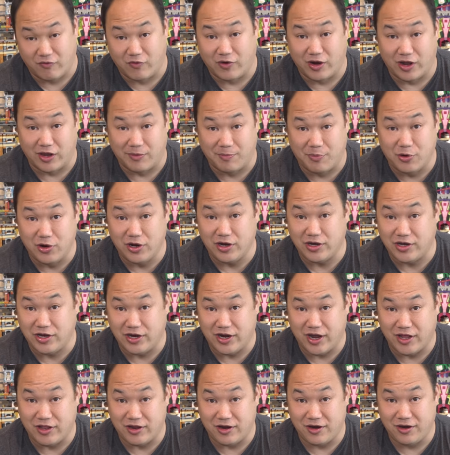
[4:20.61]
When I was putting it
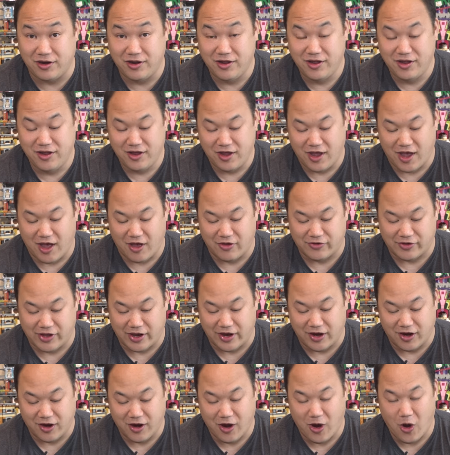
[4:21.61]
together, I was
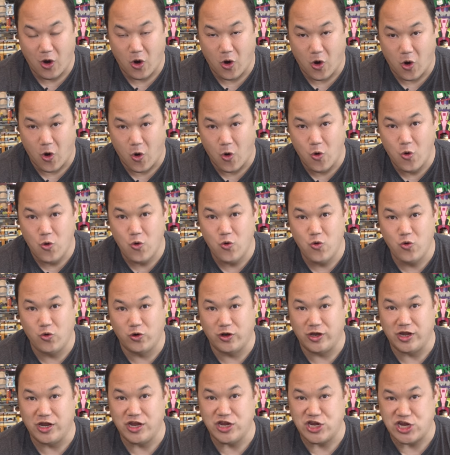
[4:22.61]
like,
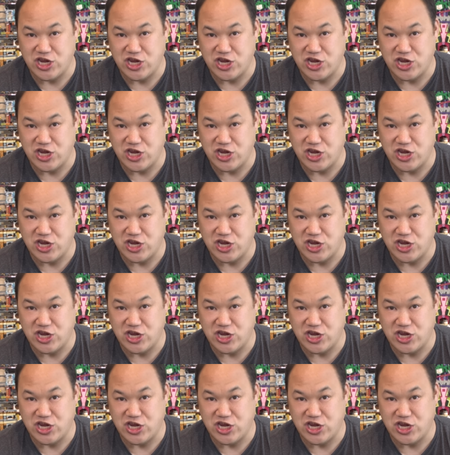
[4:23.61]
holy